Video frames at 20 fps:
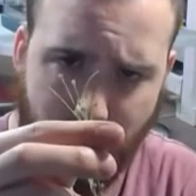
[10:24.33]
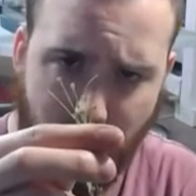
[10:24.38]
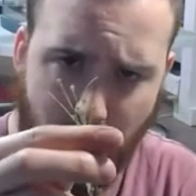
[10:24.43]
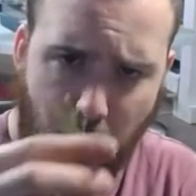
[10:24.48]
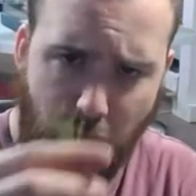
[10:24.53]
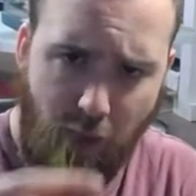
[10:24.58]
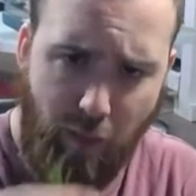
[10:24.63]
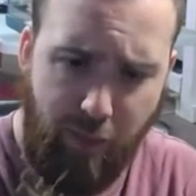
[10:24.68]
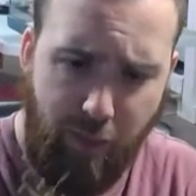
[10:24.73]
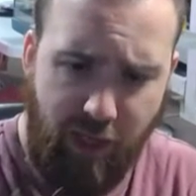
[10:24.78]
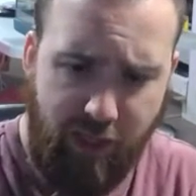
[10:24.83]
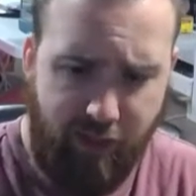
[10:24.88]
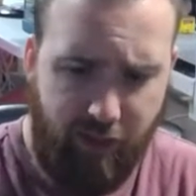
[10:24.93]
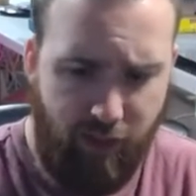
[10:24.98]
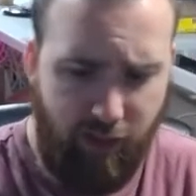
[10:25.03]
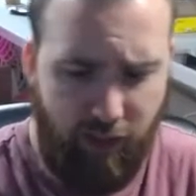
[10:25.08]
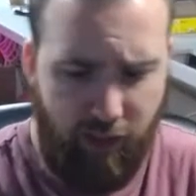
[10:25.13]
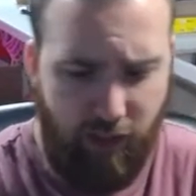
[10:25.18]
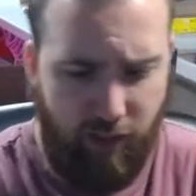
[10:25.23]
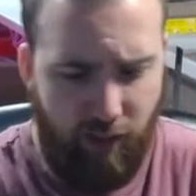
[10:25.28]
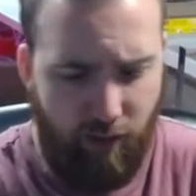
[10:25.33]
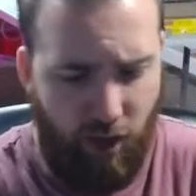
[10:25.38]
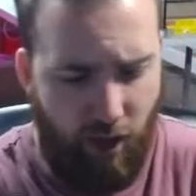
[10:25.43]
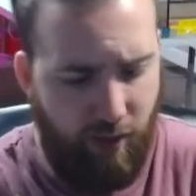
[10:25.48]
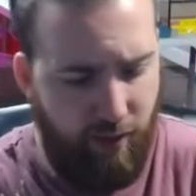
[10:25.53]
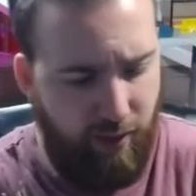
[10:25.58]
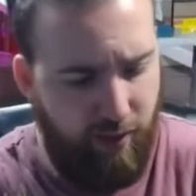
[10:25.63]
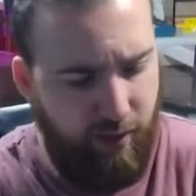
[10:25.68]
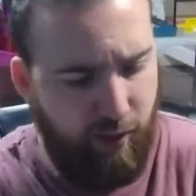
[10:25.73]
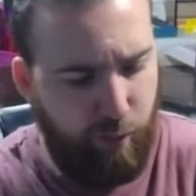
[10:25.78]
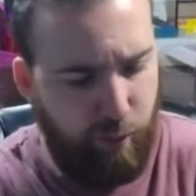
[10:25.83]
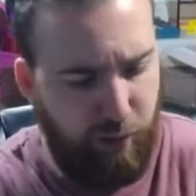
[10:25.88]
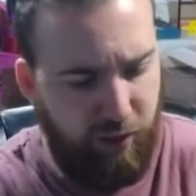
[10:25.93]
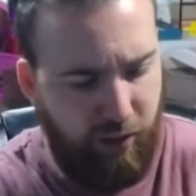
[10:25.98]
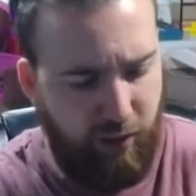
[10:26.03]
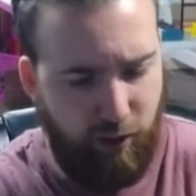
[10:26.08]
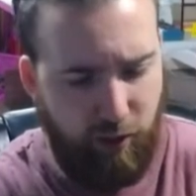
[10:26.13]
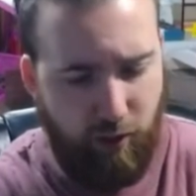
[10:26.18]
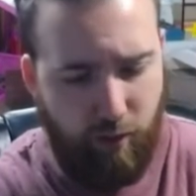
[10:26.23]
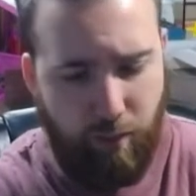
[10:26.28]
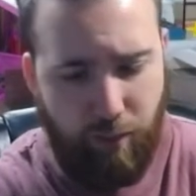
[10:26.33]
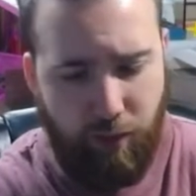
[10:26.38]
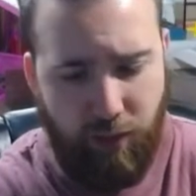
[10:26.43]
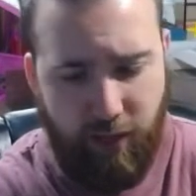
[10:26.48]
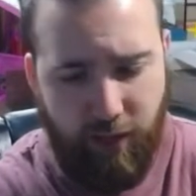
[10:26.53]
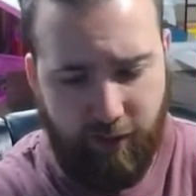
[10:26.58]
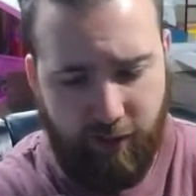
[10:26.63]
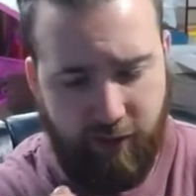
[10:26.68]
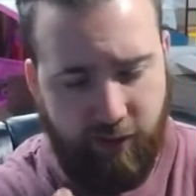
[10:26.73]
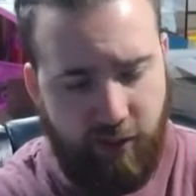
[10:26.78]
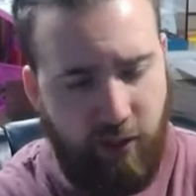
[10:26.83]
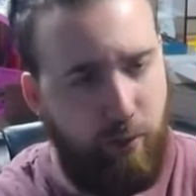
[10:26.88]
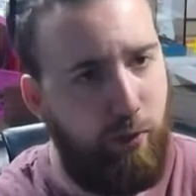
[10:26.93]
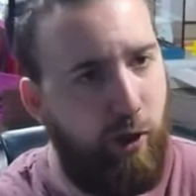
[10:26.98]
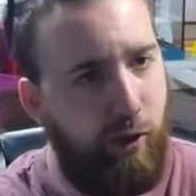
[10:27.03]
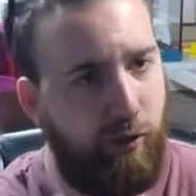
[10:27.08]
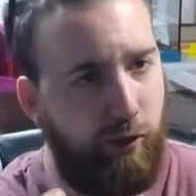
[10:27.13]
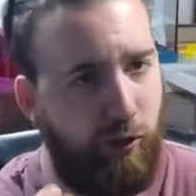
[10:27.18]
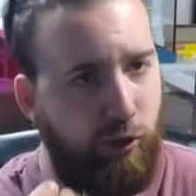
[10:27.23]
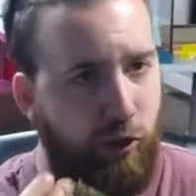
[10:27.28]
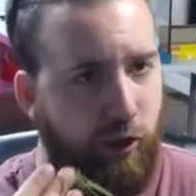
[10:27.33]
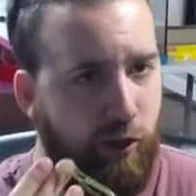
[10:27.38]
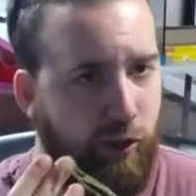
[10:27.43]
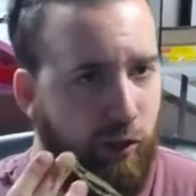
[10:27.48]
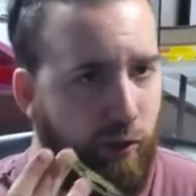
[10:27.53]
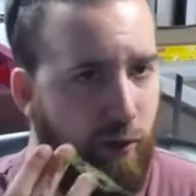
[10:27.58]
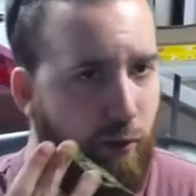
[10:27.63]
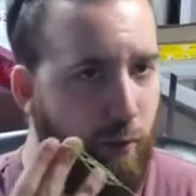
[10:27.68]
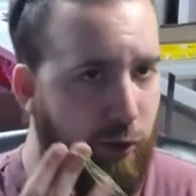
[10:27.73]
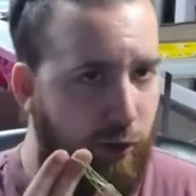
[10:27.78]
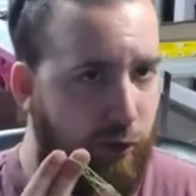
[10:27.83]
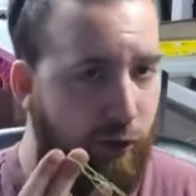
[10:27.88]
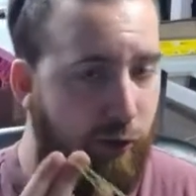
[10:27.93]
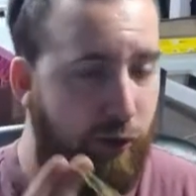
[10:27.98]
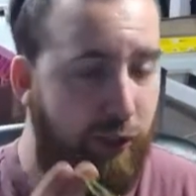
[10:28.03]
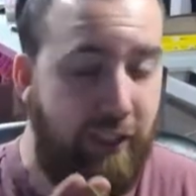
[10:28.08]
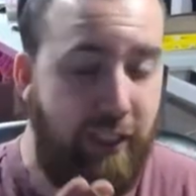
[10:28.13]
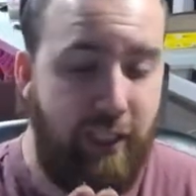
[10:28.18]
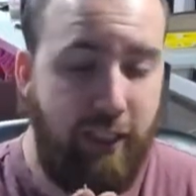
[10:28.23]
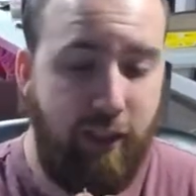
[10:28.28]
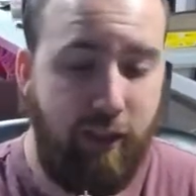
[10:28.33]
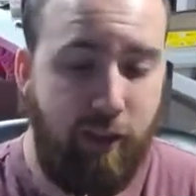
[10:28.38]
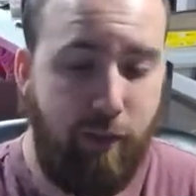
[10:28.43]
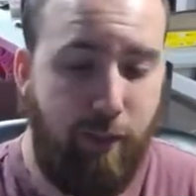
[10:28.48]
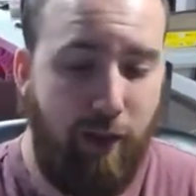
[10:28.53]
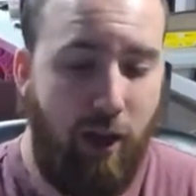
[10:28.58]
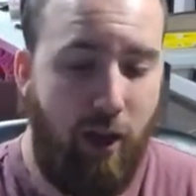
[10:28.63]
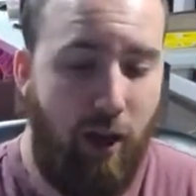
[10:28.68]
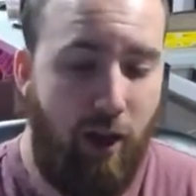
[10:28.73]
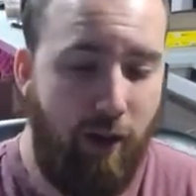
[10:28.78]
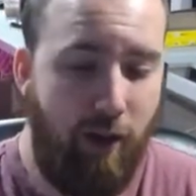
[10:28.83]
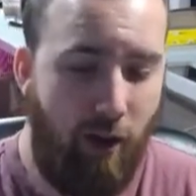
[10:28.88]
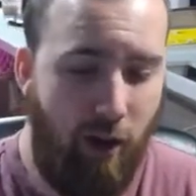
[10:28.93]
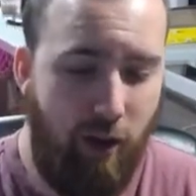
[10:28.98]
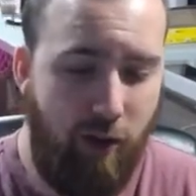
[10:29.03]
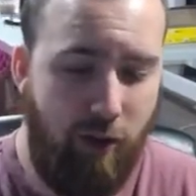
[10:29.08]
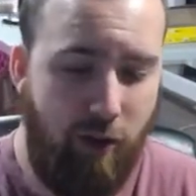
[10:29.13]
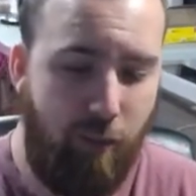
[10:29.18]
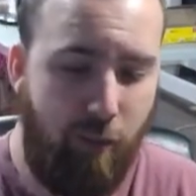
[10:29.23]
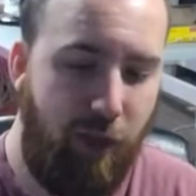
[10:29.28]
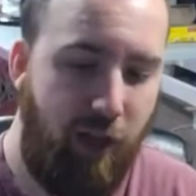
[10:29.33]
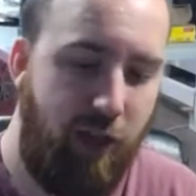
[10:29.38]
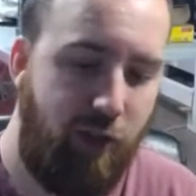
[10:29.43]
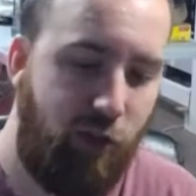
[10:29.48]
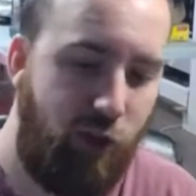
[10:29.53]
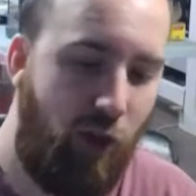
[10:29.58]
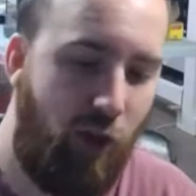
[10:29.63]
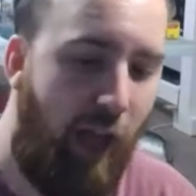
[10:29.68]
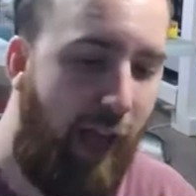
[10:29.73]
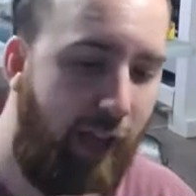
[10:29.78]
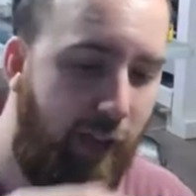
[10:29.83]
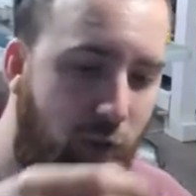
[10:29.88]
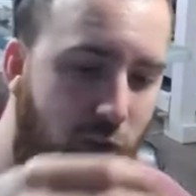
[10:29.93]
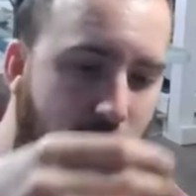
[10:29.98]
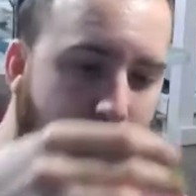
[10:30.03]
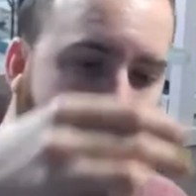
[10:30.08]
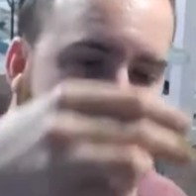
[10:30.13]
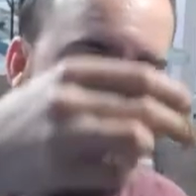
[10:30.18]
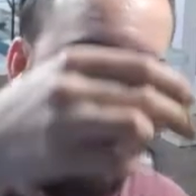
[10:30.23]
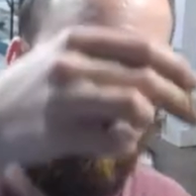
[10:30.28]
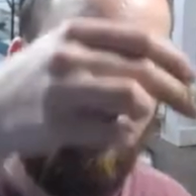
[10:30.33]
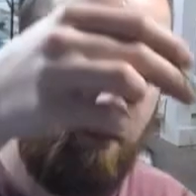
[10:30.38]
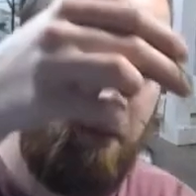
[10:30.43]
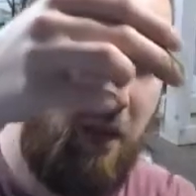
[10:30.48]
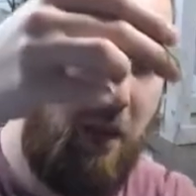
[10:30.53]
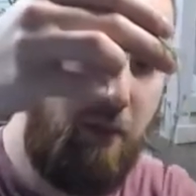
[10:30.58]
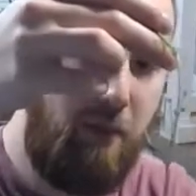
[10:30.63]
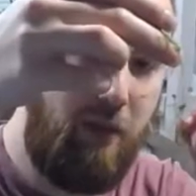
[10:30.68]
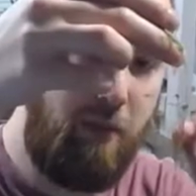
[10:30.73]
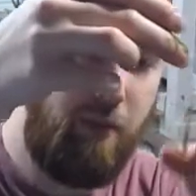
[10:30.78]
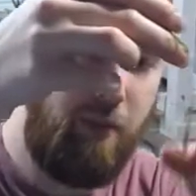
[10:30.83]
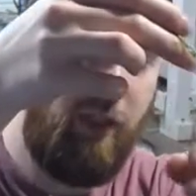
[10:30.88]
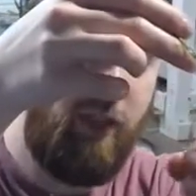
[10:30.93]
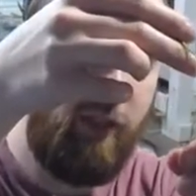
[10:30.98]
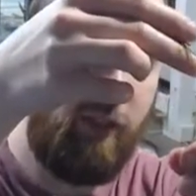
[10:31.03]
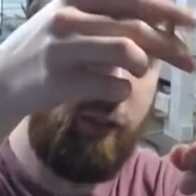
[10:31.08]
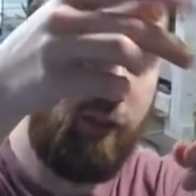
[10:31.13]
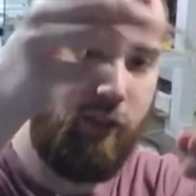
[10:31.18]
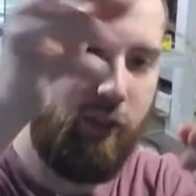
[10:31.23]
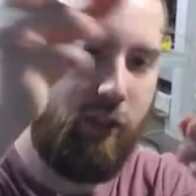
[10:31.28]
basically on this particular plant the seed balls are just to produce seeds but on other plants you'll actually see baby plants